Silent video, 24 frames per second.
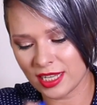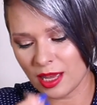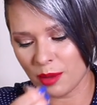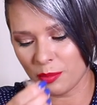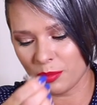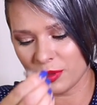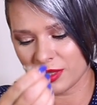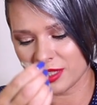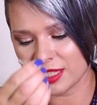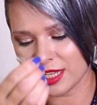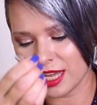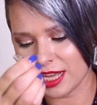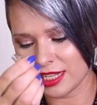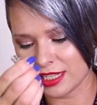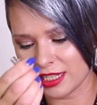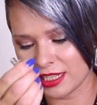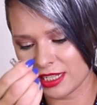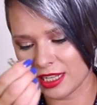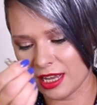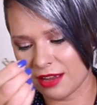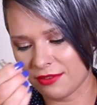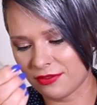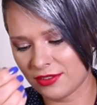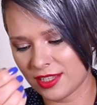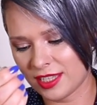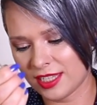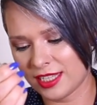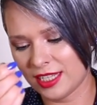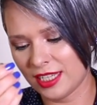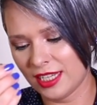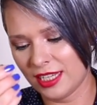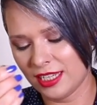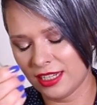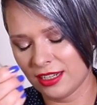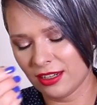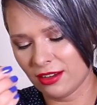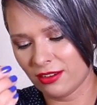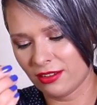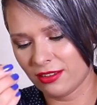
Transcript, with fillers: sample sizes I've seen